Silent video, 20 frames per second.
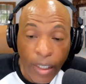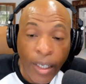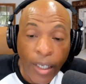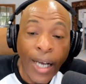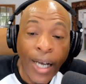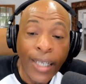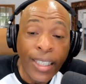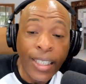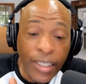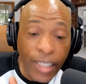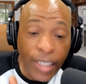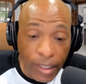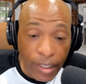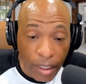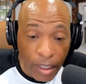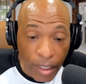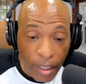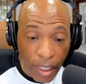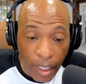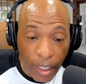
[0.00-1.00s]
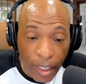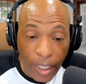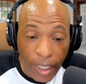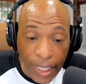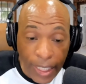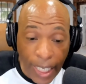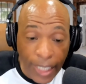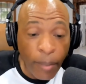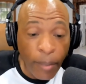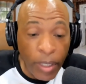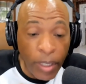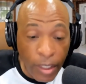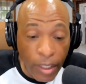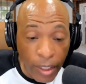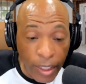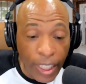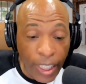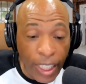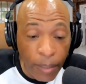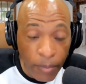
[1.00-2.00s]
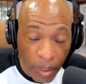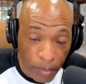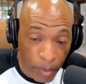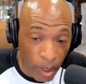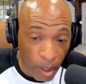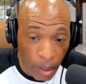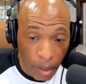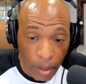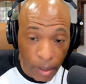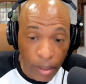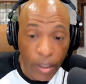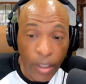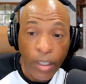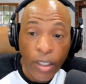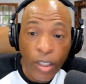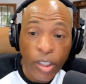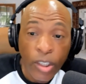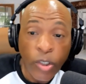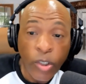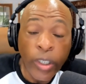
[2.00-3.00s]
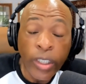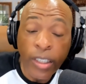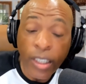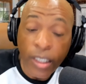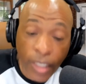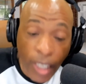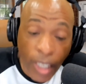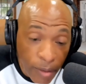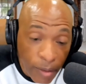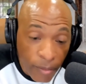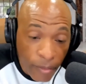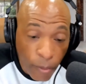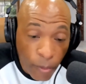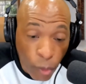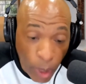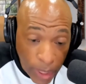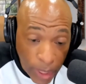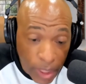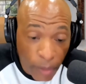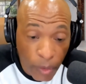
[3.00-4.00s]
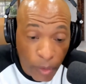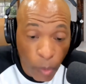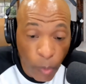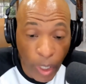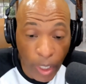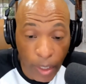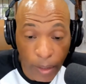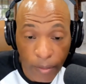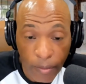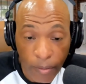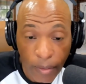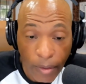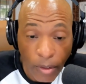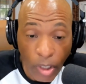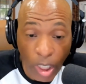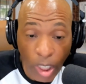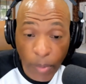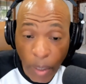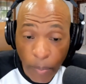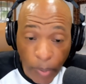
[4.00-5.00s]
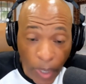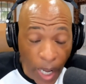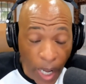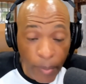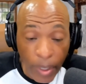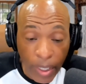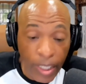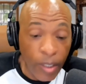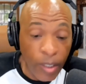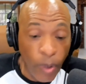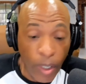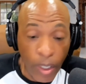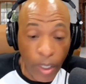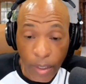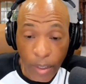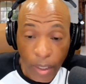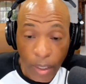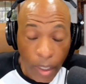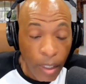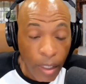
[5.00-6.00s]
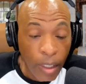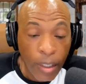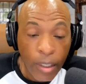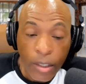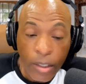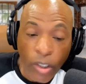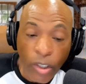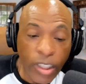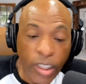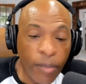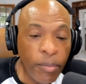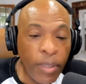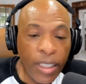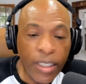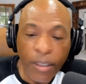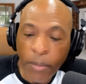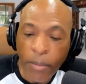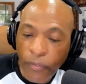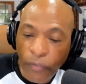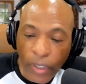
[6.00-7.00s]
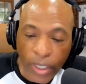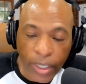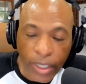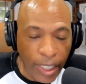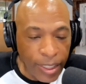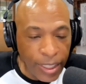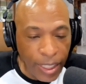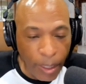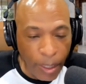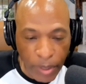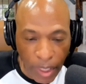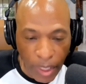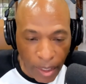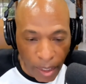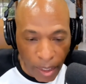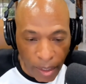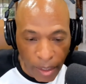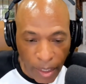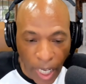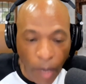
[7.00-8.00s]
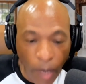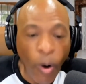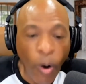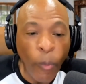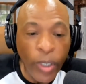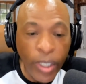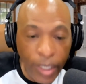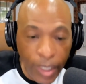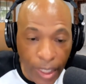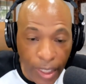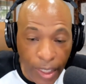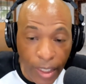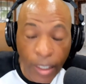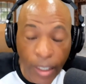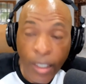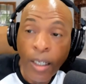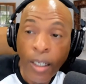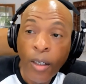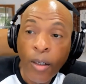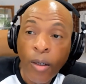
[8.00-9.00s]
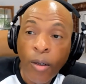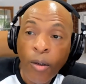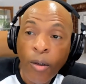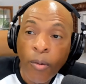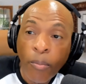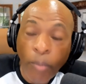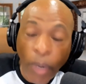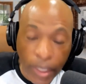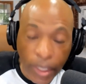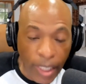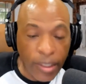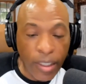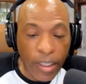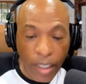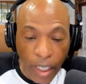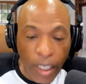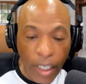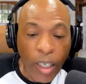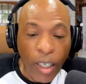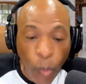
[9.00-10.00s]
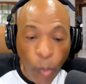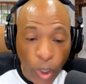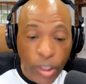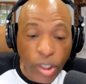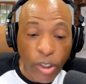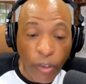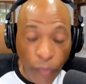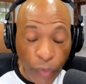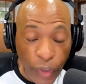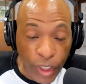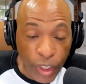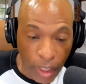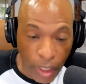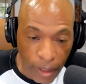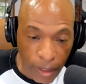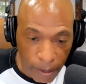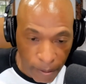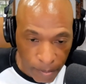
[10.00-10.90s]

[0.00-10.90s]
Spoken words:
And then yesterday, he has the ability to keep the ball, so he did that relatively well. So him and Palmer link well. Doesn't mean the midfield is exceptional or what we need, but yesterday it was sufficient.